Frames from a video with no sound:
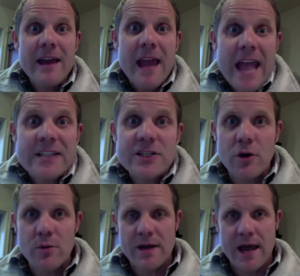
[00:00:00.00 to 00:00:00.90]
It's
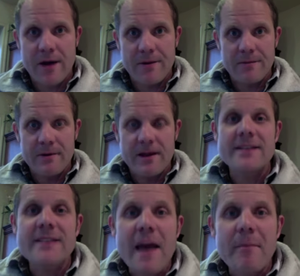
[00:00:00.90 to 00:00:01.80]
going down. It's
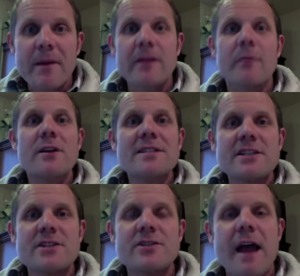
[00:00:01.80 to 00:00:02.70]
happening. The
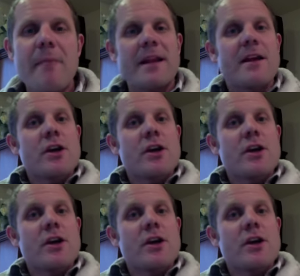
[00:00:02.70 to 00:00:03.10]
molestations are happening.